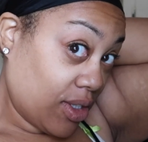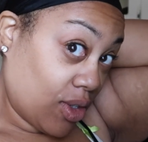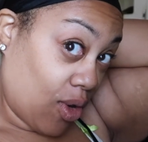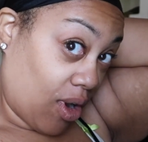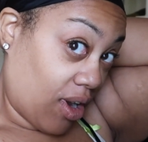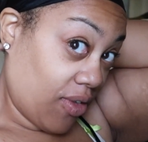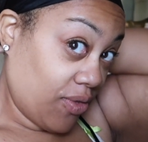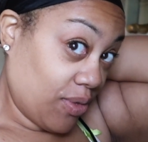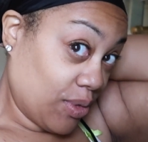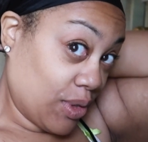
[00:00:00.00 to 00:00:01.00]
scarf,
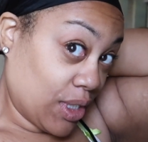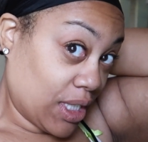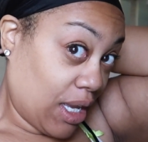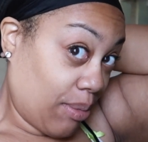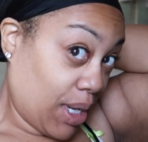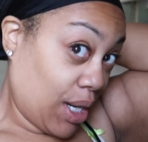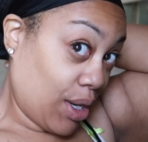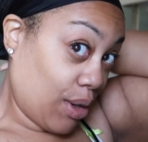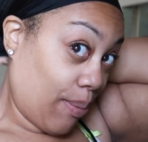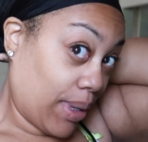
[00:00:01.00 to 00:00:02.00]
just got my
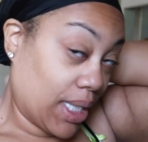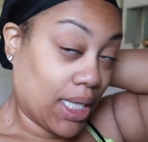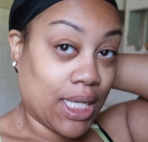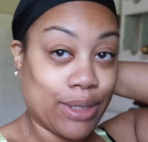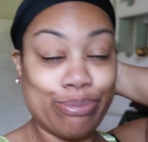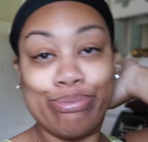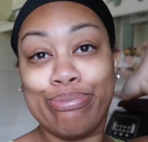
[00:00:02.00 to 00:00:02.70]
hair in a bun.